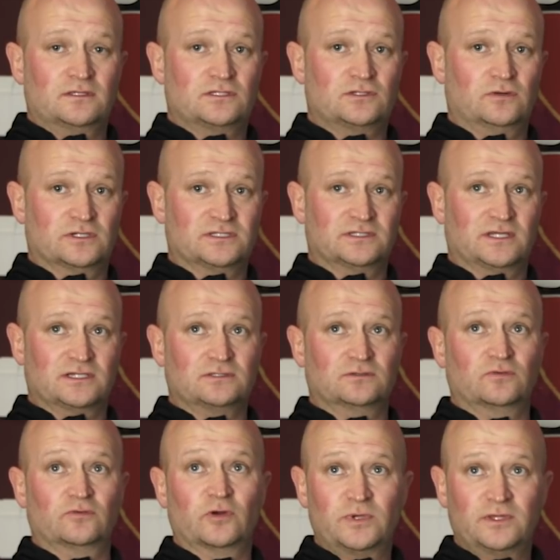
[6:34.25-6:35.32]
Scottish
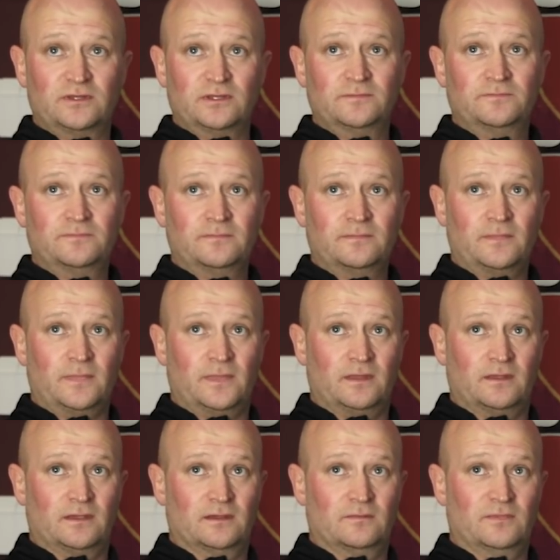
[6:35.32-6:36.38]
national rugby team.
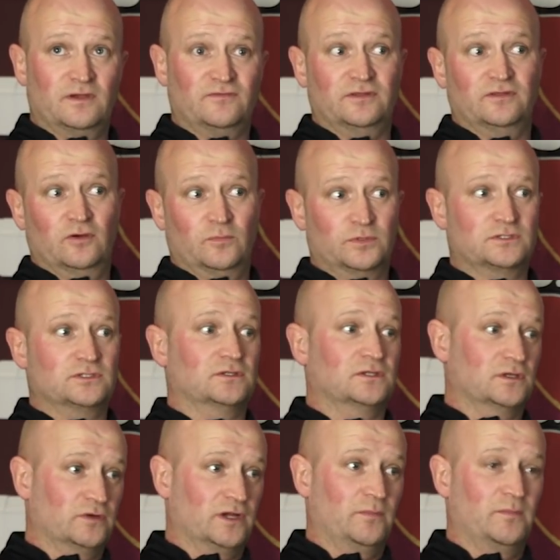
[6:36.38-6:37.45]
I've had the
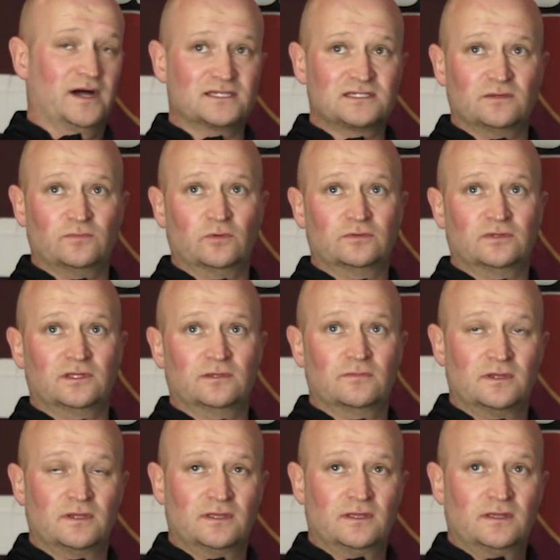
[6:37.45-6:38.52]
opportunity to go to a basketball team
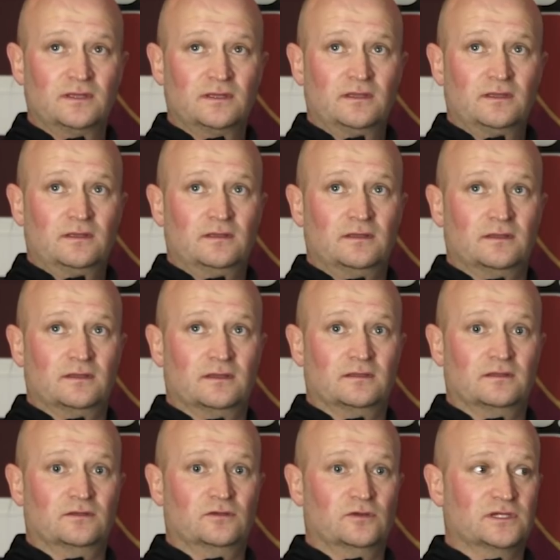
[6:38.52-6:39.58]

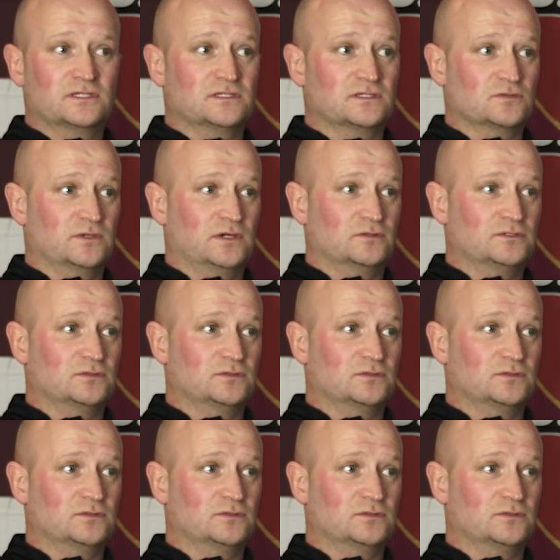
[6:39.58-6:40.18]
in the US as well.